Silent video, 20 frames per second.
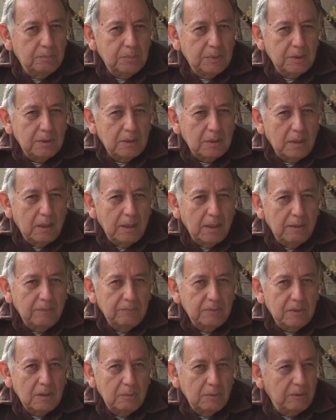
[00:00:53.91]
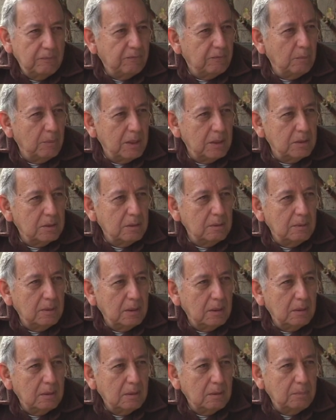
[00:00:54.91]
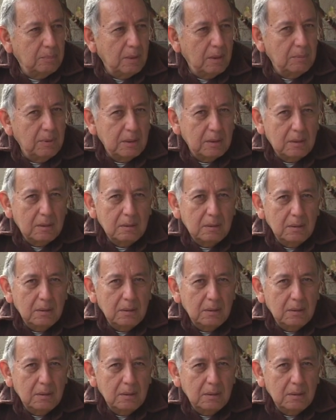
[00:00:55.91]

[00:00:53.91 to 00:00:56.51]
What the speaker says: since I have some information that the public